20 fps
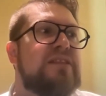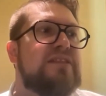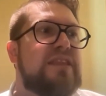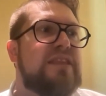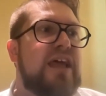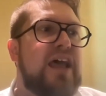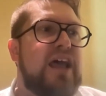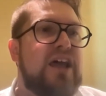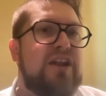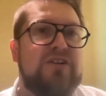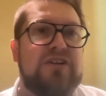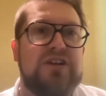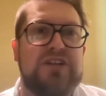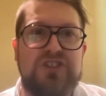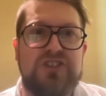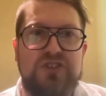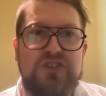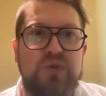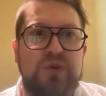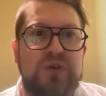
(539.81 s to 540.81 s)
that are
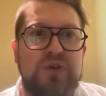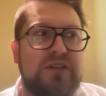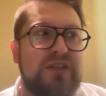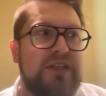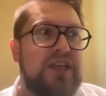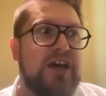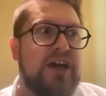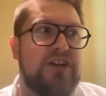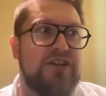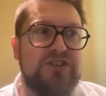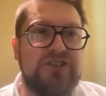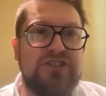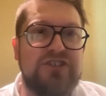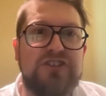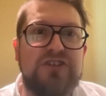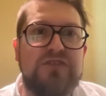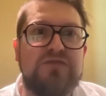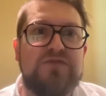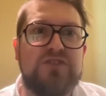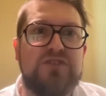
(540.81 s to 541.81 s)
historically
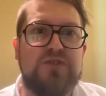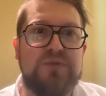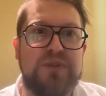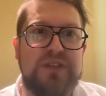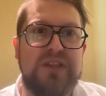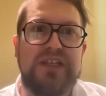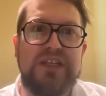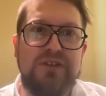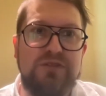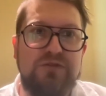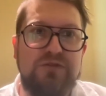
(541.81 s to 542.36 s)
underserved too with legal